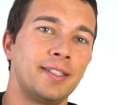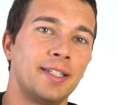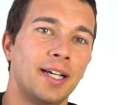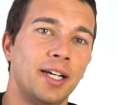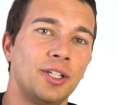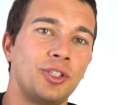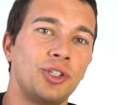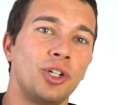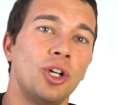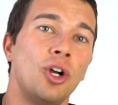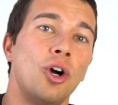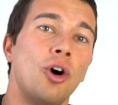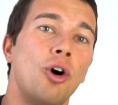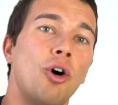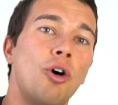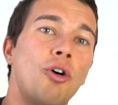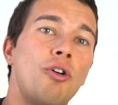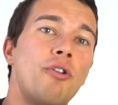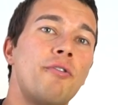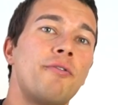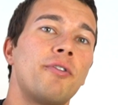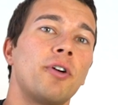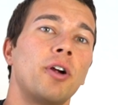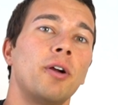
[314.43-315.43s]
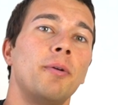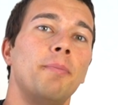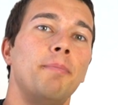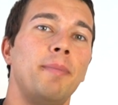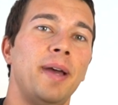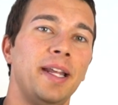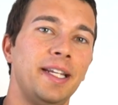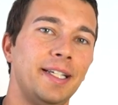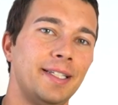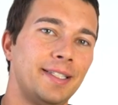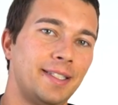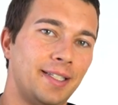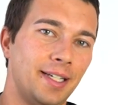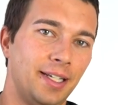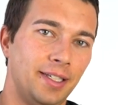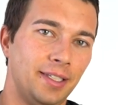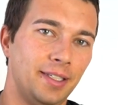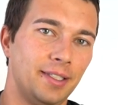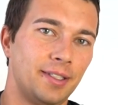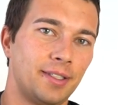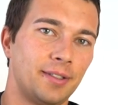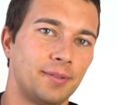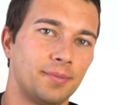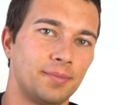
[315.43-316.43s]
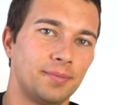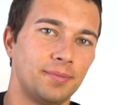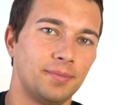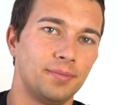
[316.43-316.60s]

such over many studies.